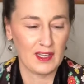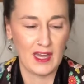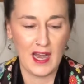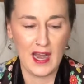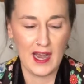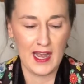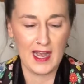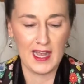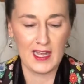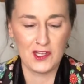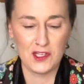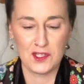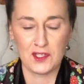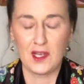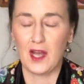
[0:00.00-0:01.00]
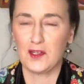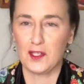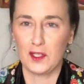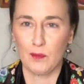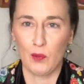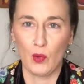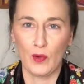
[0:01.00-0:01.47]
I just got to
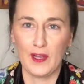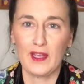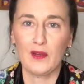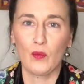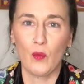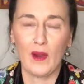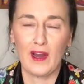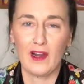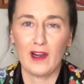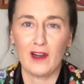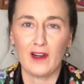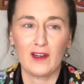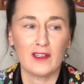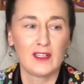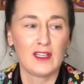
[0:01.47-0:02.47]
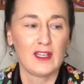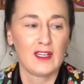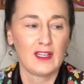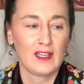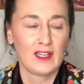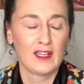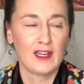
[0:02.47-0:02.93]
the point where
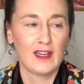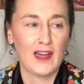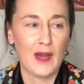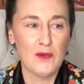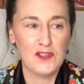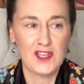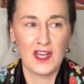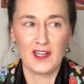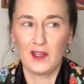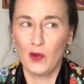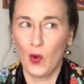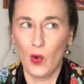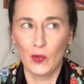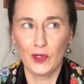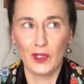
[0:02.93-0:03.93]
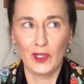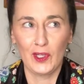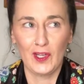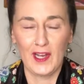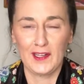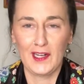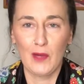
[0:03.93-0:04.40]
I was getting older
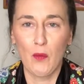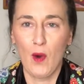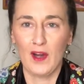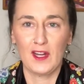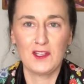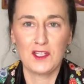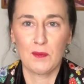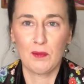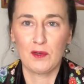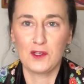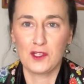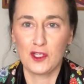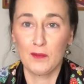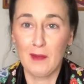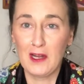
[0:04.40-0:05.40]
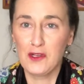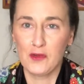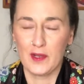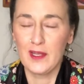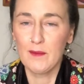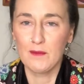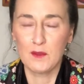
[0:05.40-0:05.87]
and I wanted to pursue my
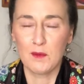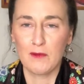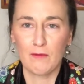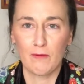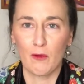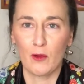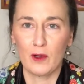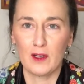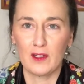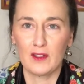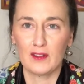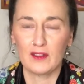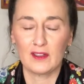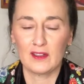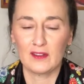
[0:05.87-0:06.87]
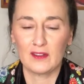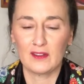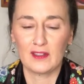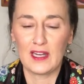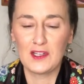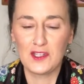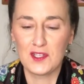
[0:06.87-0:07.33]
dreams before
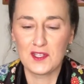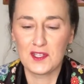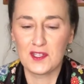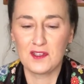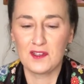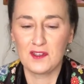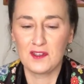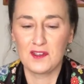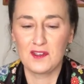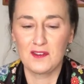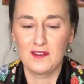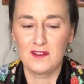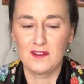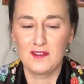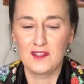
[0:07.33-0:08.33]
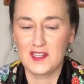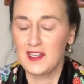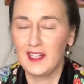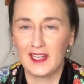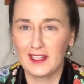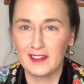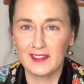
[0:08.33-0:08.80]
I just
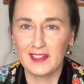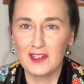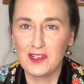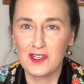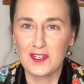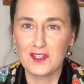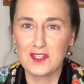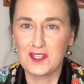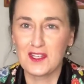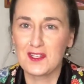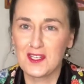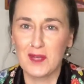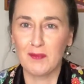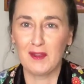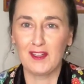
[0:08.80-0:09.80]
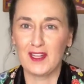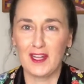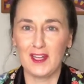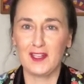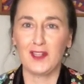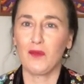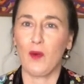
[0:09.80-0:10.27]
didn't and just did something that
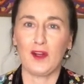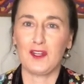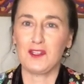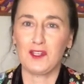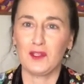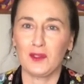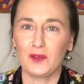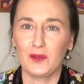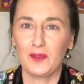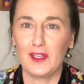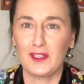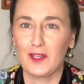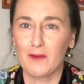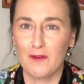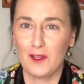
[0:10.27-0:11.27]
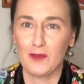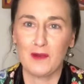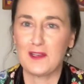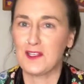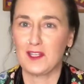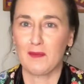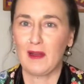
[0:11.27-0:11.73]
I didn't want to do, you know, for the
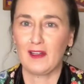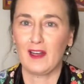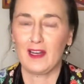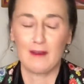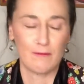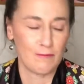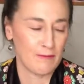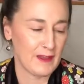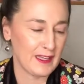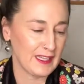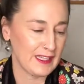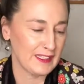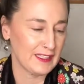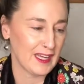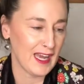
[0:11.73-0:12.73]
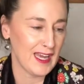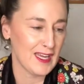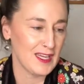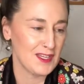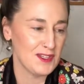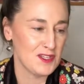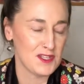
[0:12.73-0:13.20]
rest of my life. And
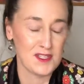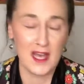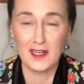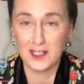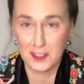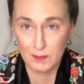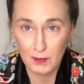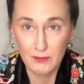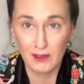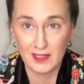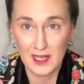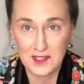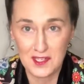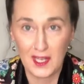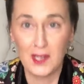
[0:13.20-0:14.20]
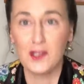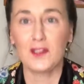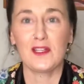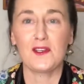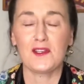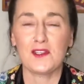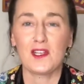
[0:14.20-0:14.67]
I decided to move to Los
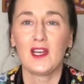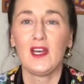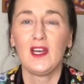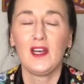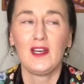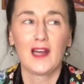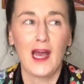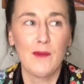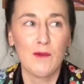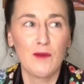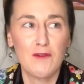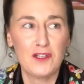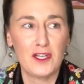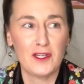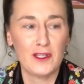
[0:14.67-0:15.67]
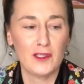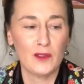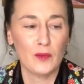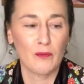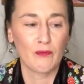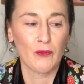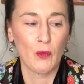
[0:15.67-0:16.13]
Angeles. I moved
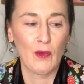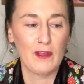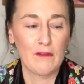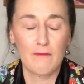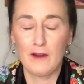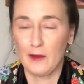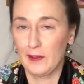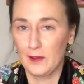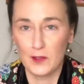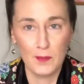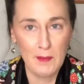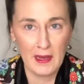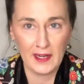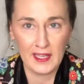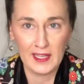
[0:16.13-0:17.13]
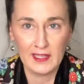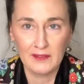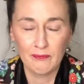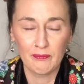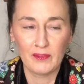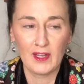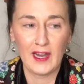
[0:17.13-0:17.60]
here with very little money.
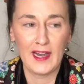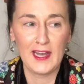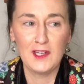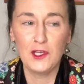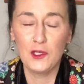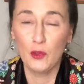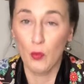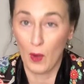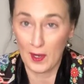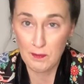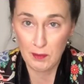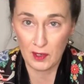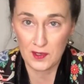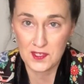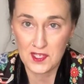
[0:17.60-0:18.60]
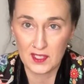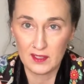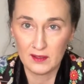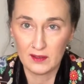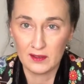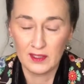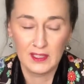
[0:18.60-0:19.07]
I knew one
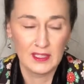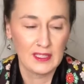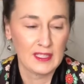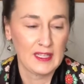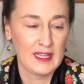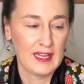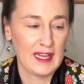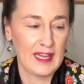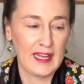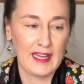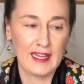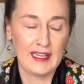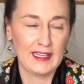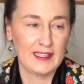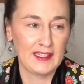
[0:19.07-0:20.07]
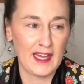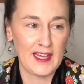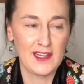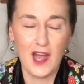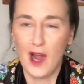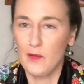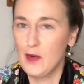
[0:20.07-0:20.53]
person and I
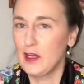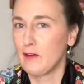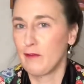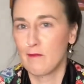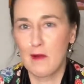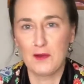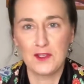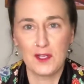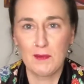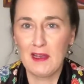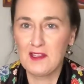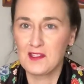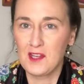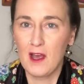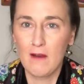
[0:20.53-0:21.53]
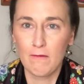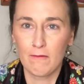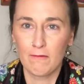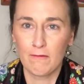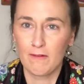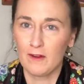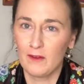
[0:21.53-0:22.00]
got rid of most of my
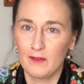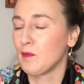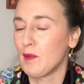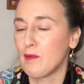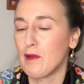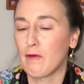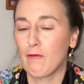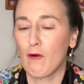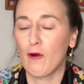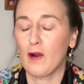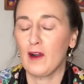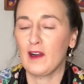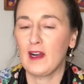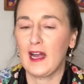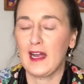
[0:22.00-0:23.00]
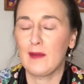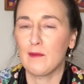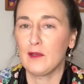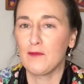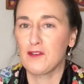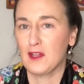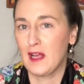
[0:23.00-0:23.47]
stuff. But before I
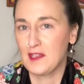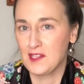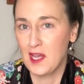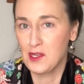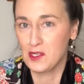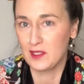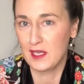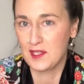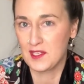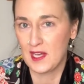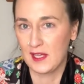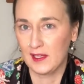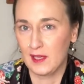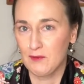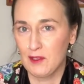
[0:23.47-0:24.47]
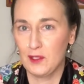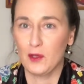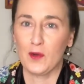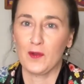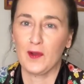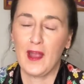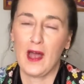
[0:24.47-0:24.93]
moved to Los Angeles, I lived in
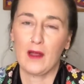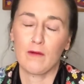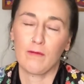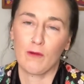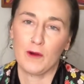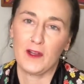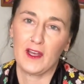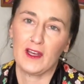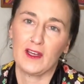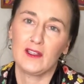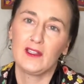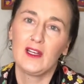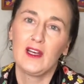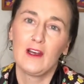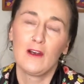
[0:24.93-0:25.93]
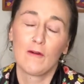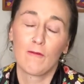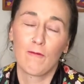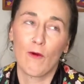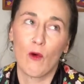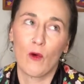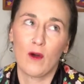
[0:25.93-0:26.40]
Northern California
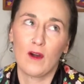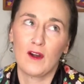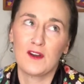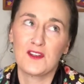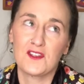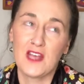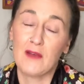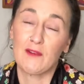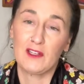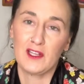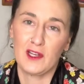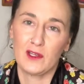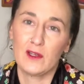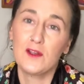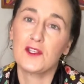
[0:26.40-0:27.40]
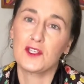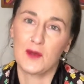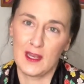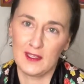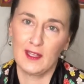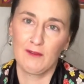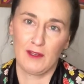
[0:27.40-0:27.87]
for seven years. So
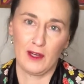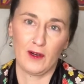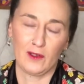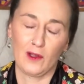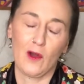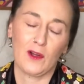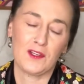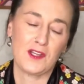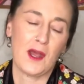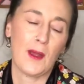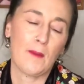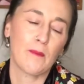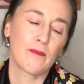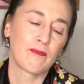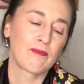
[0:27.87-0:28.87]
I lived there a long time.